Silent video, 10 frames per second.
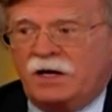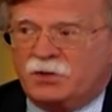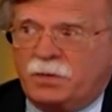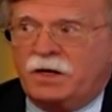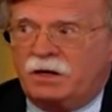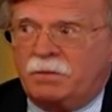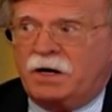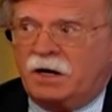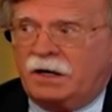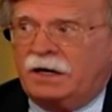has been an
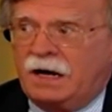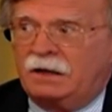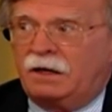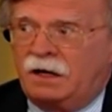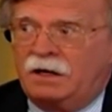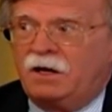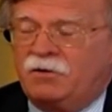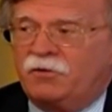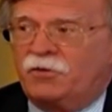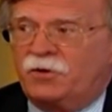American ally
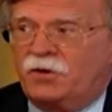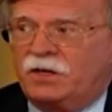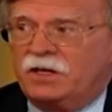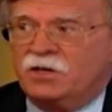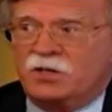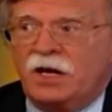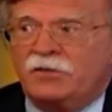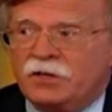for 30 years.